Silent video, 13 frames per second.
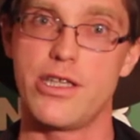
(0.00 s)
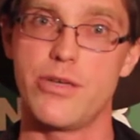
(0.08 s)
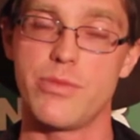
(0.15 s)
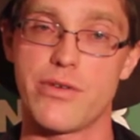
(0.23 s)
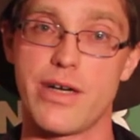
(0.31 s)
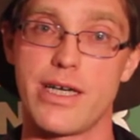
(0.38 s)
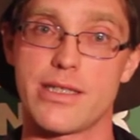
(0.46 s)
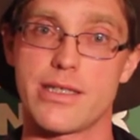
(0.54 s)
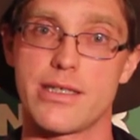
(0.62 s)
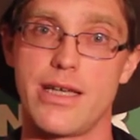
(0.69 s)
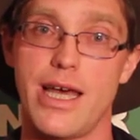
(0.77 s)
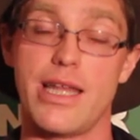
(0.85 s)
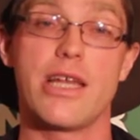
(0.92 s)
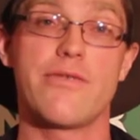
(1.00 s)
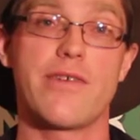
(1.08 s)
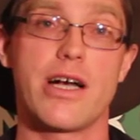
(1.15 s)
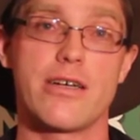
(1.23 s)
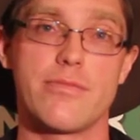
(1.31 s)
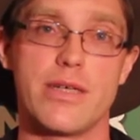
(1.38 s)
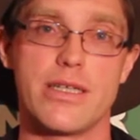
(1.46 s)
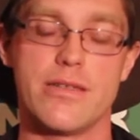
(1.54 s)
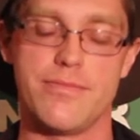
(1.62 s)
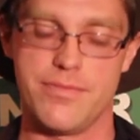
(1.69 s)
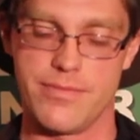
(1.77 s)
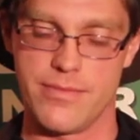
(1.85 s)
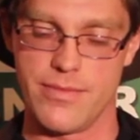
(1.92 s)
human rights, and the environment.
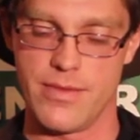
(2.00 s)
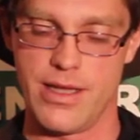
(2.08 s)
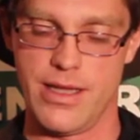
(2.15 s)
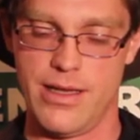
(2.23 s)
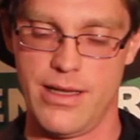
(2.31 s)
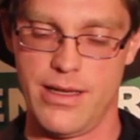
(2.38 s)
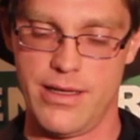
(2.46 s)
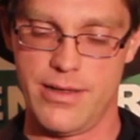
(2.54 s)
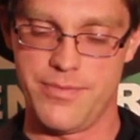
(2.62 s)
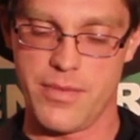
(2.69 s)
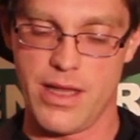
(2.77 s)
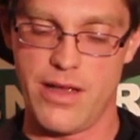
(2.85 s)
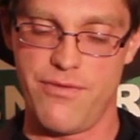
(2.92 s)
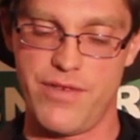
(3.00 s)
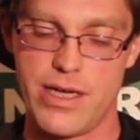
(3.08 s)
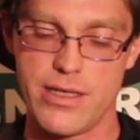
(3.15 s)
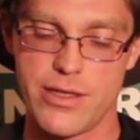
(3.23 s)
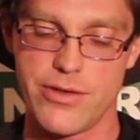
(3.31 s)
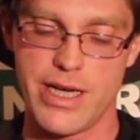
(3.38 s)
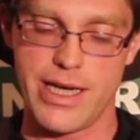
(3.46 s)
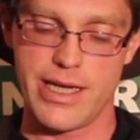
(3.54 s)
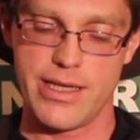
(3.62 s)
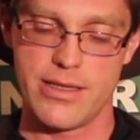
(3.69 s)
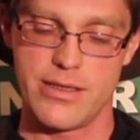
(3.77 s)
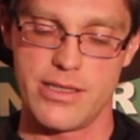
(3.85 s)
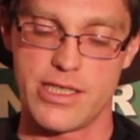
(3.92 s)
Fair
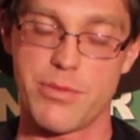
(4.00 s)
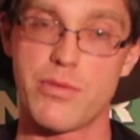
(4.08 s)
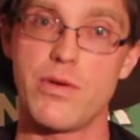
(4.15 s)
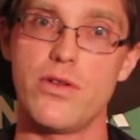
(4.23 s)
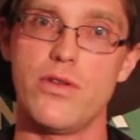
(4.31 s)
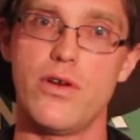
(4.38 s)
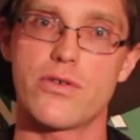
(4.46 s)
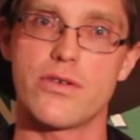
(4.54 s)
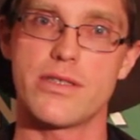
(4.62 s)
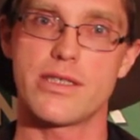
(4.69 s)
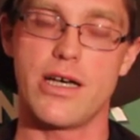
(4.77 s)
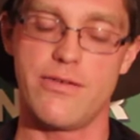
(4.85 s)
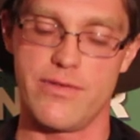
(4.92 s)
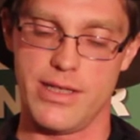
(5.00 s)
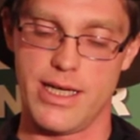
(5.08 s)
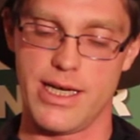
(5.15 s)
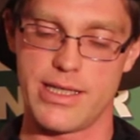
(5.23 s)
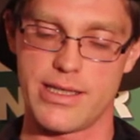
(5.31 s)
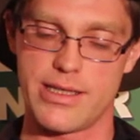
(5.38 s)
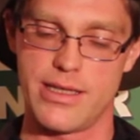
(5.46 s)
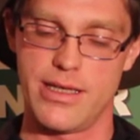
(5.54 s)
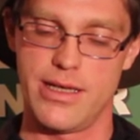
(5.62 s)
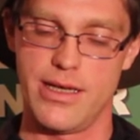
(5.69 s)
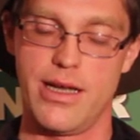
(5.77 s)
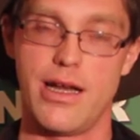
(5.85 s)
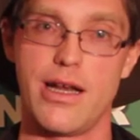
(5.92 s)
trade should promote local self-reliance,
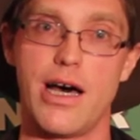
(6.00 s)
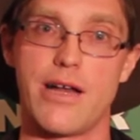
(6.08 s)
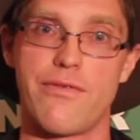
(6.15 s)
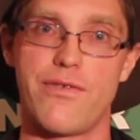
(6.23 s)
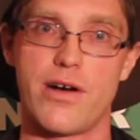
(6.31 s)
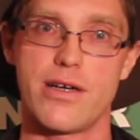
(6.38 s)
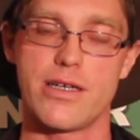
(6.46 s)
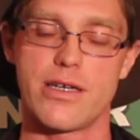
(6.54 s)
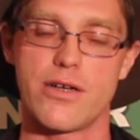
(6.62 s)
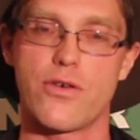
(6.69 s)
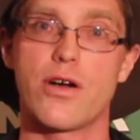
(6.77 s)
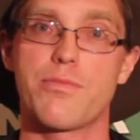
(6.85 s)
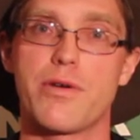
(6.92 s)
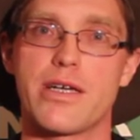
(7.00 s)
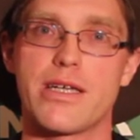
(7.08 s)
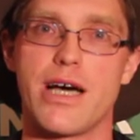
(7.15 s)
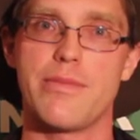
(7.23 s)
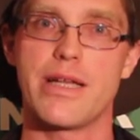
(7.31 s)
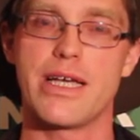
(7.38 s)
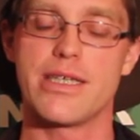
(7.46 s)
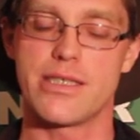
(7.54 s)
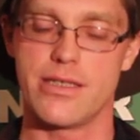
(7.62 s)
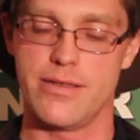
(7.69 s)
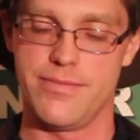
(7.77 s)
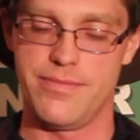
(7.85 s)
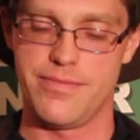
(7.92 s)
not foreign corporate
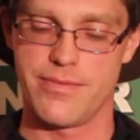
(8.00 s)
domination.